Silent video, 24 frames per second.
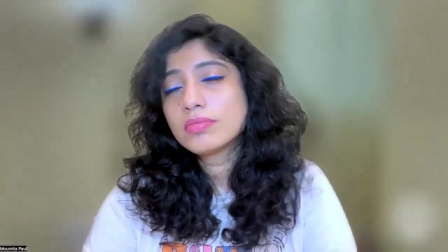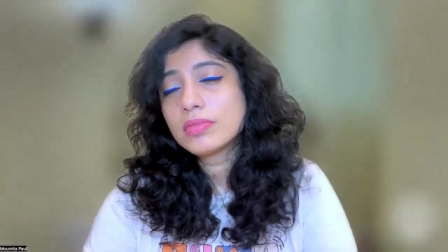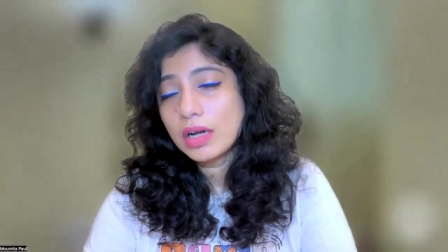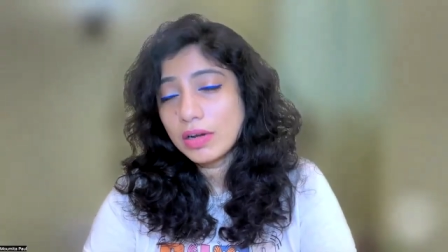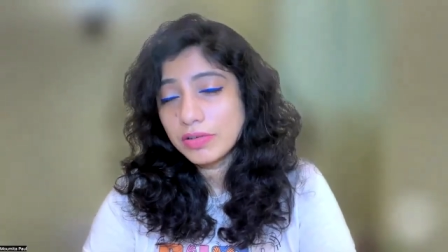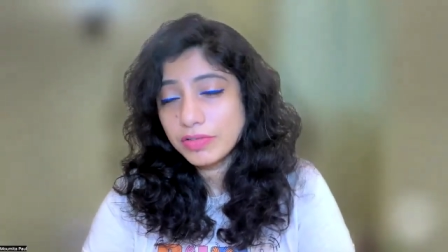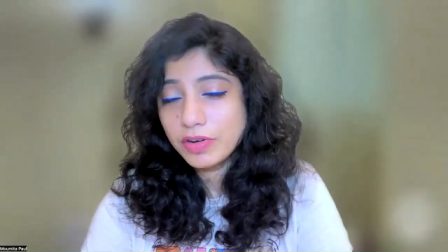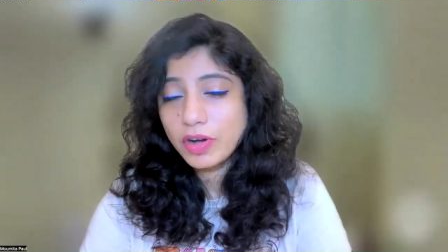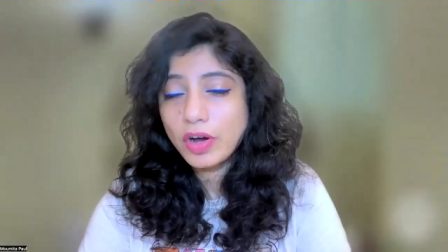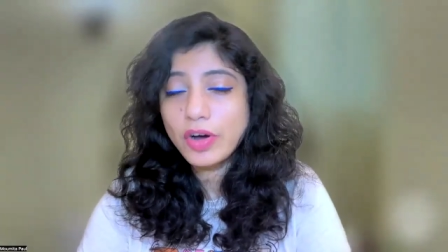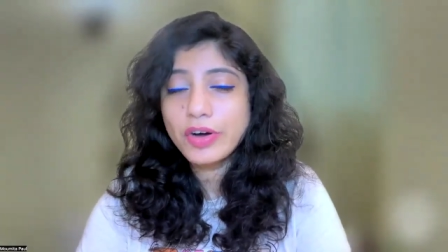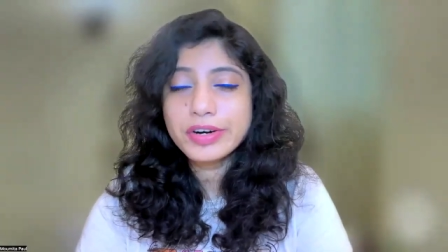
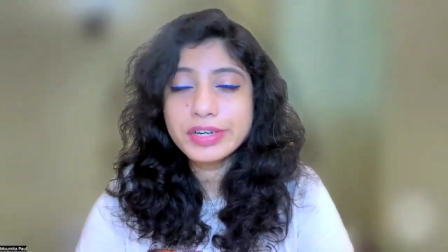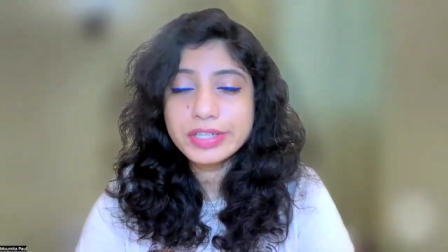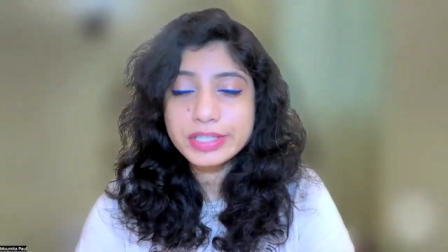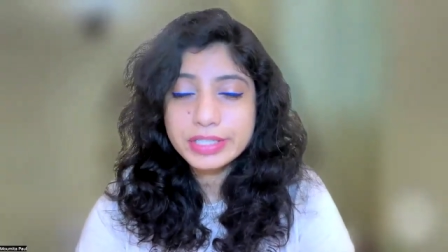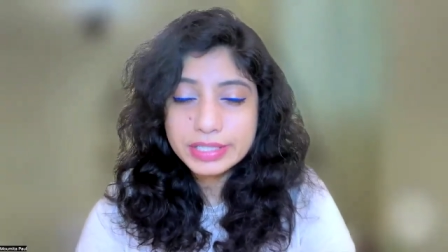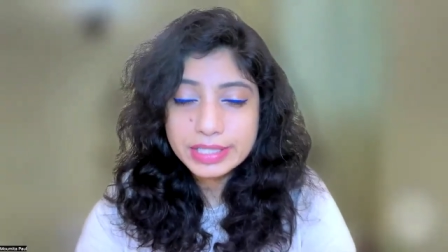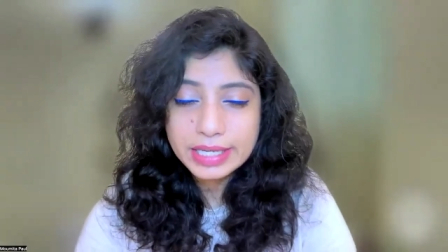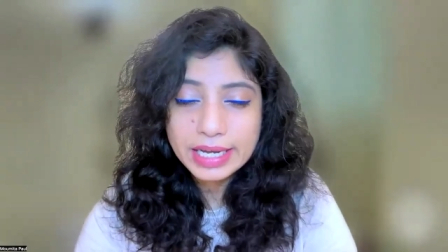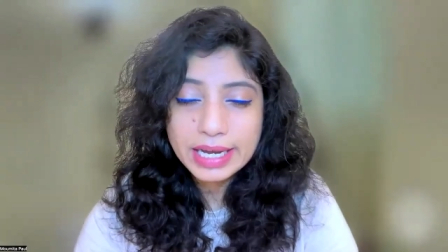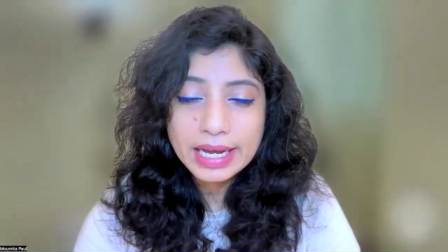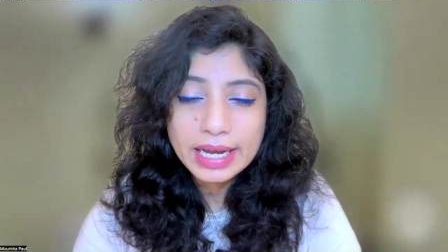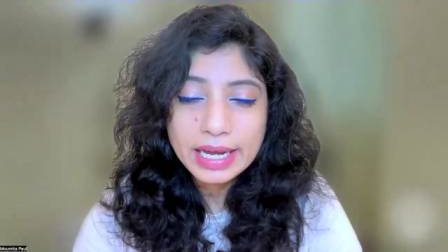of course,
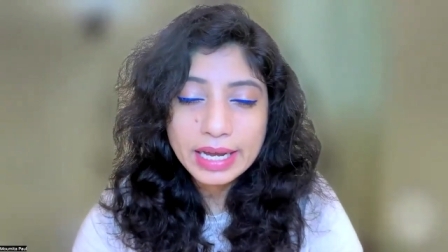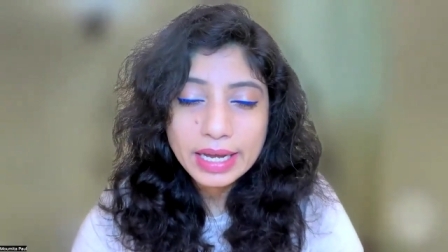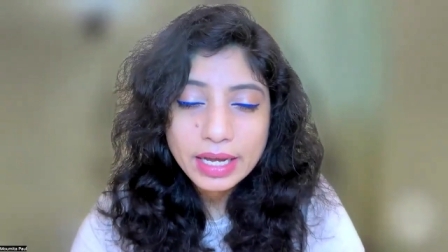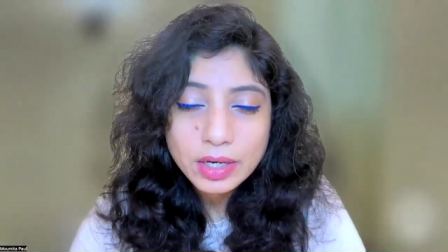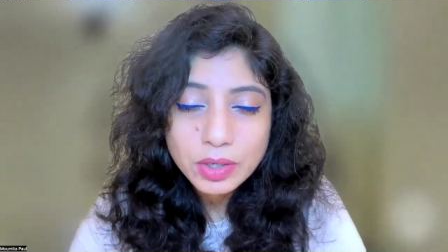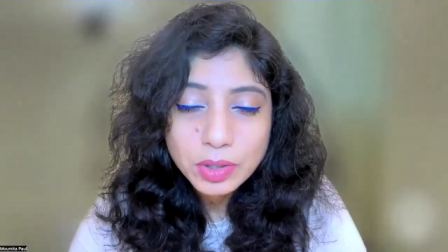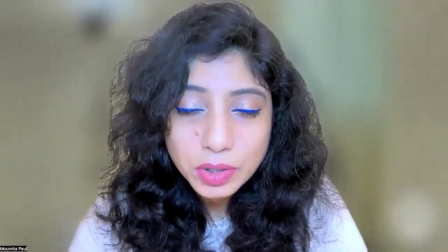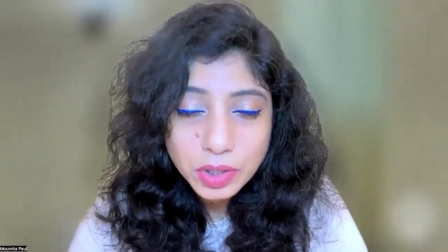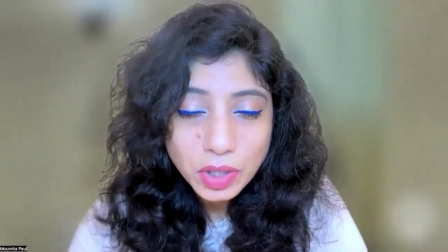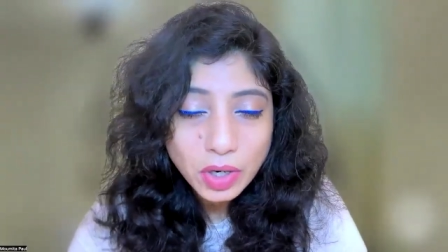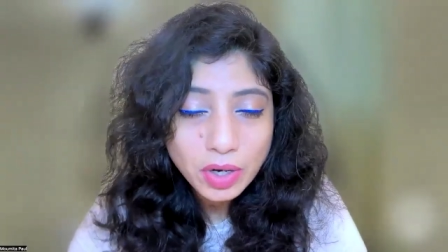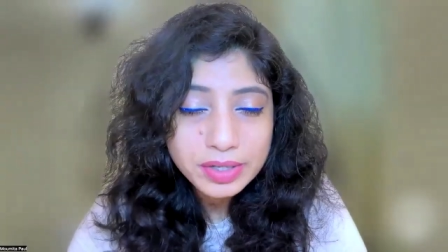they
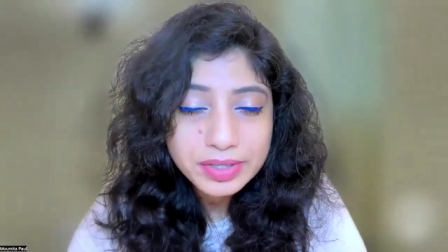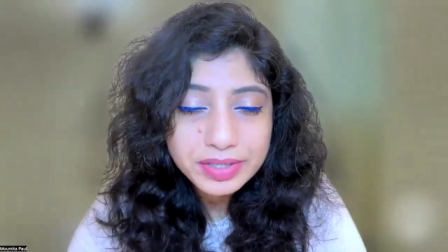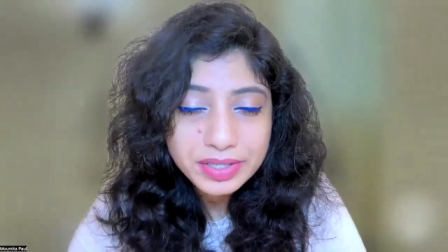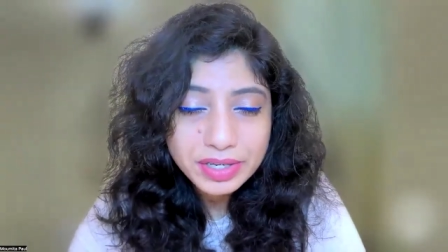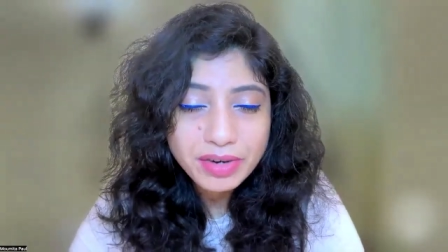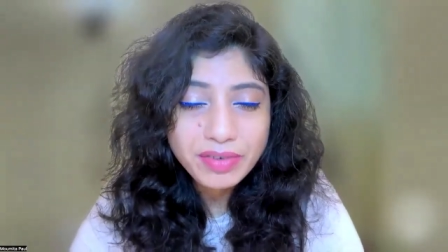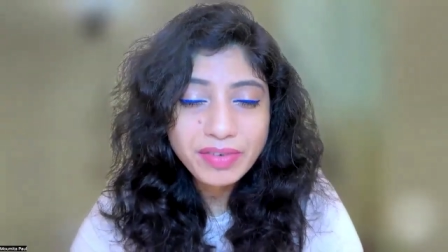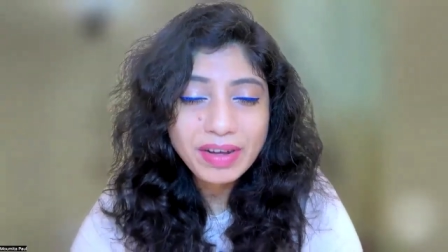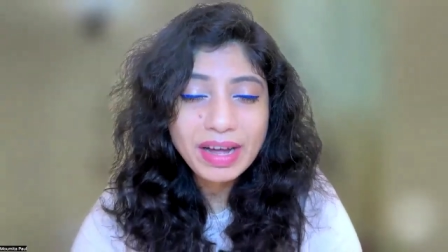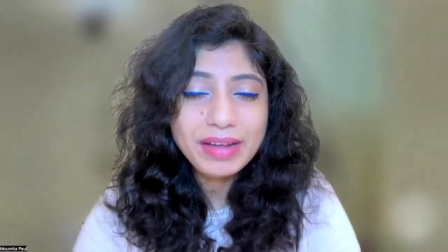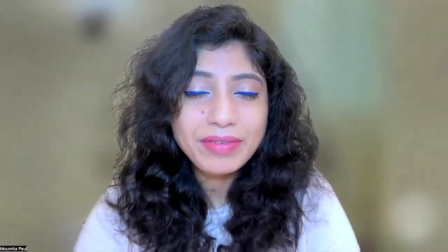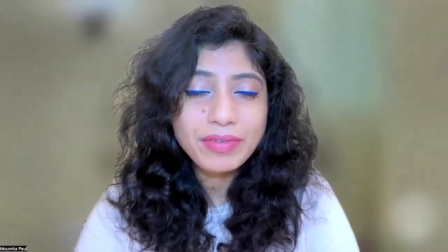could not
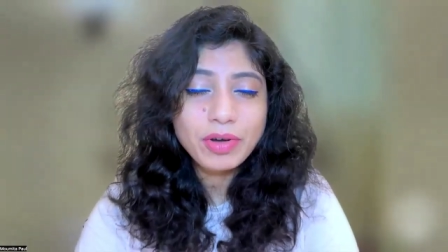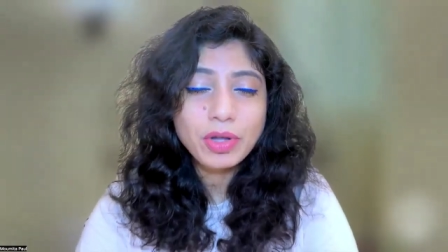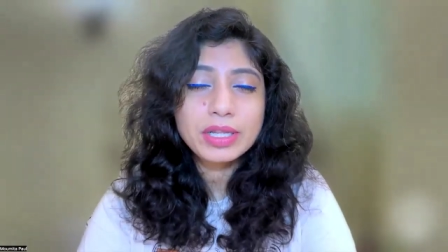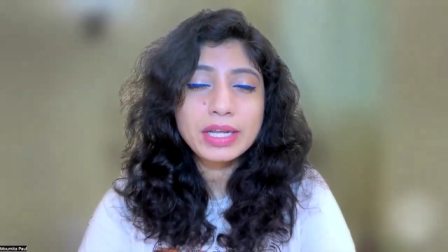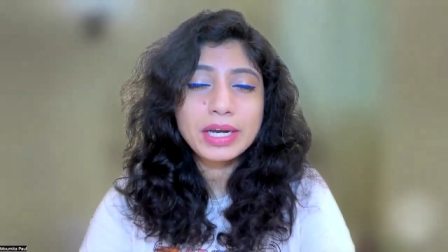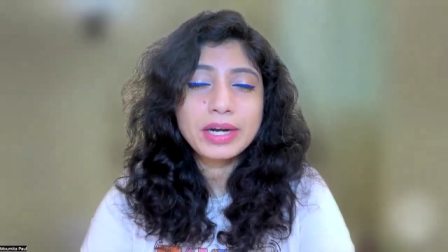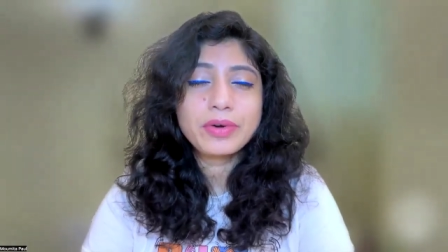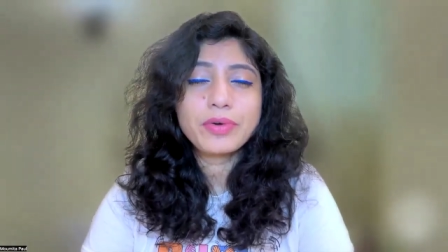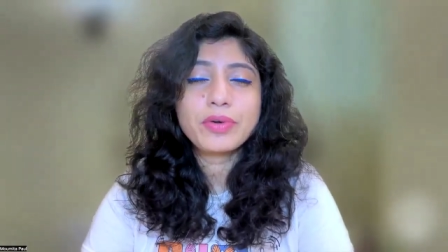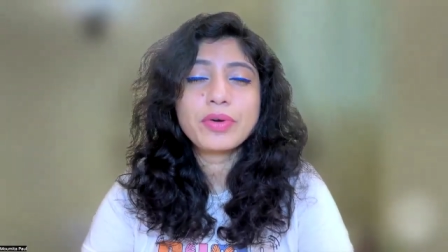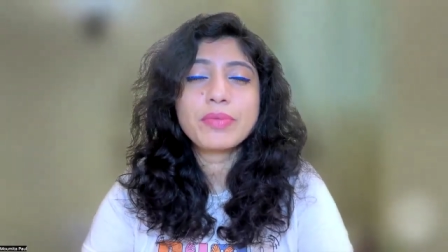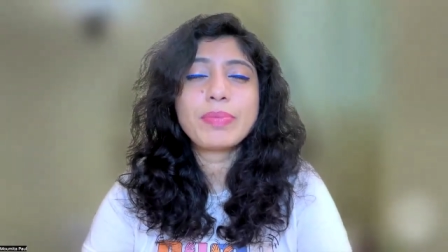survive on
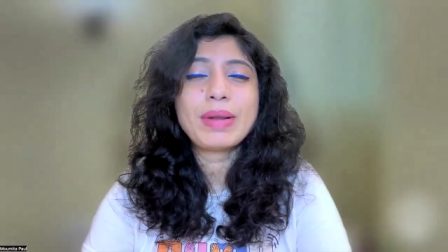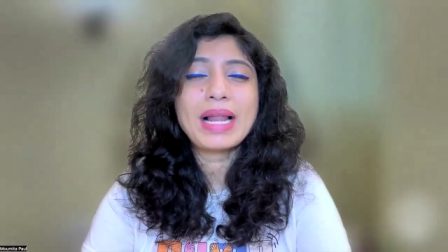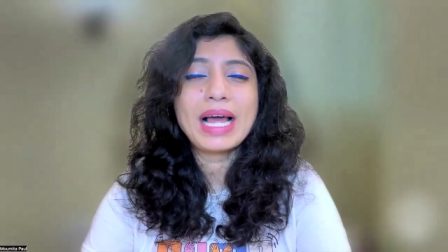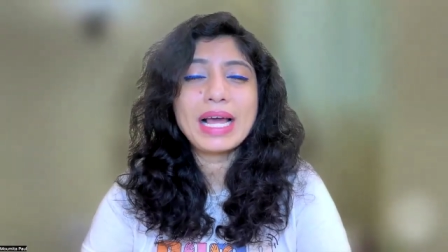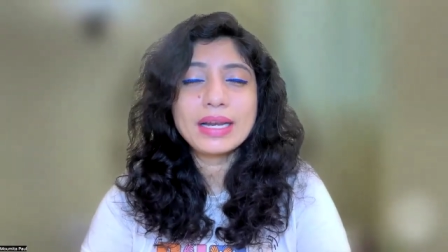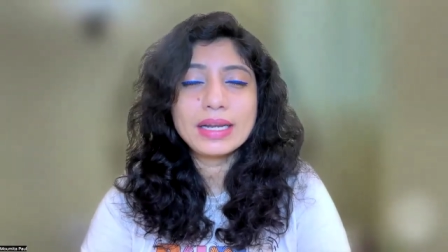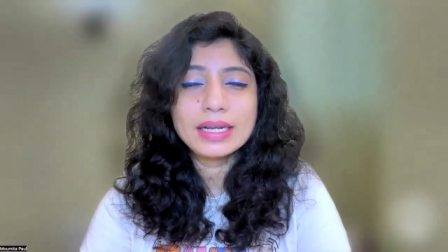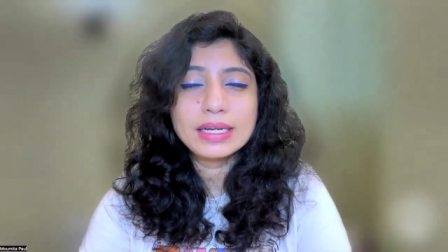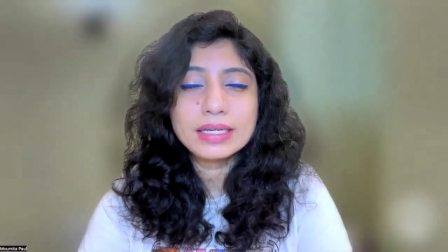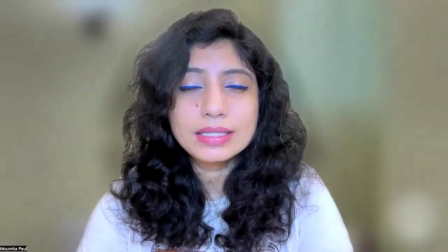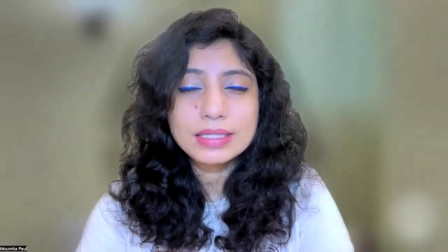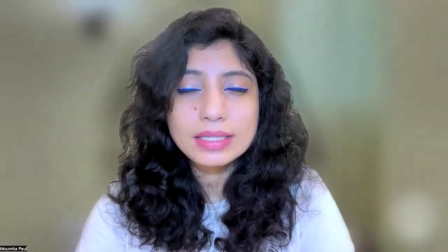their own
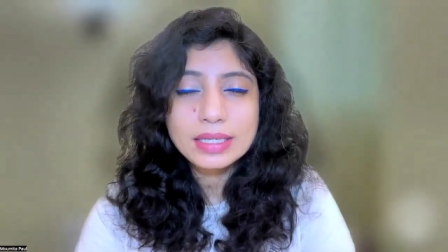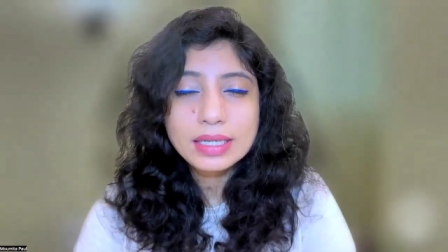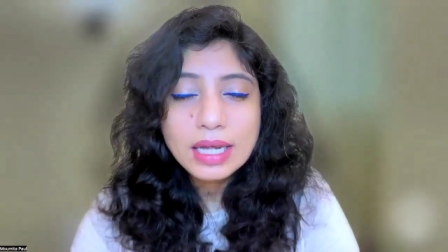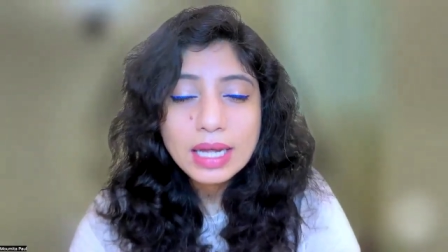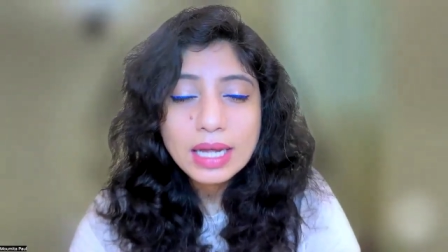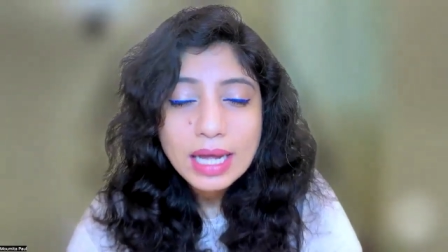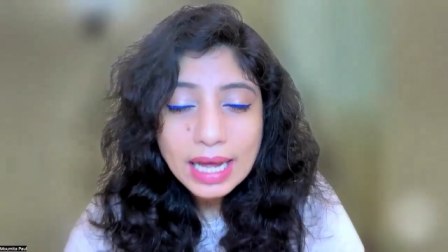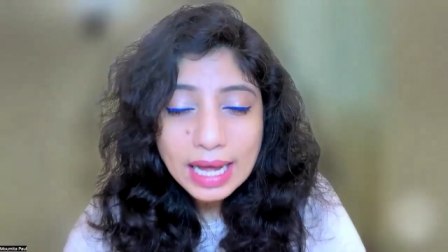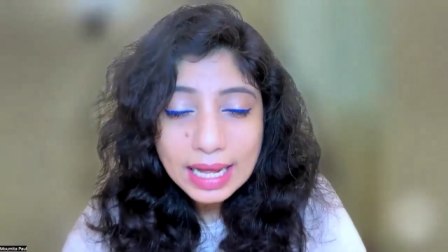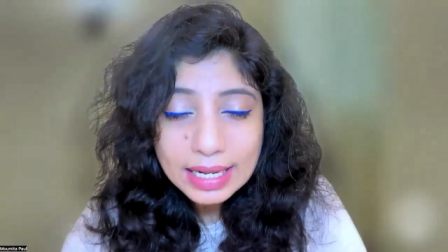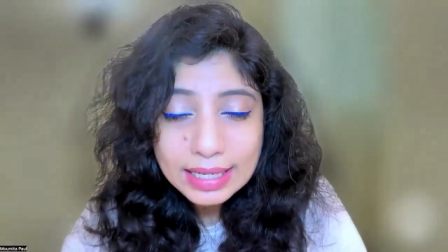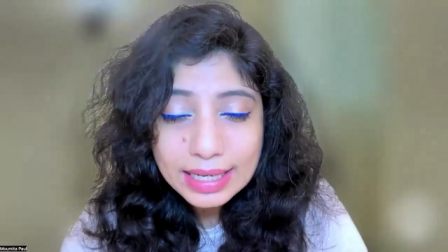planet.
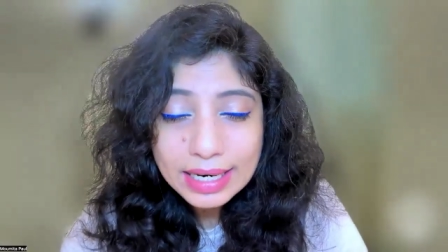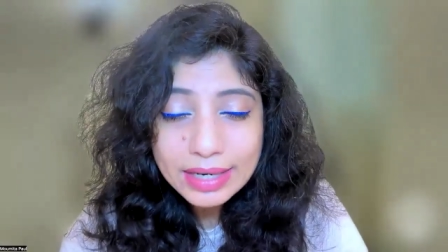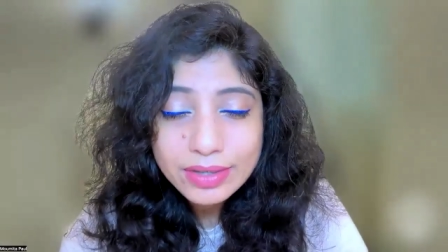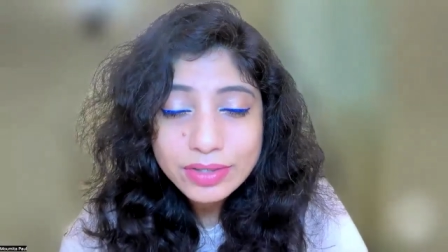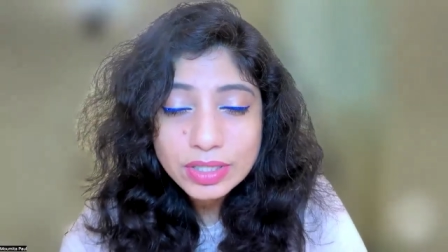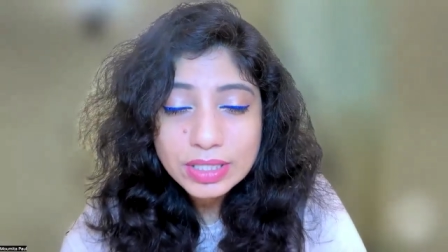And there's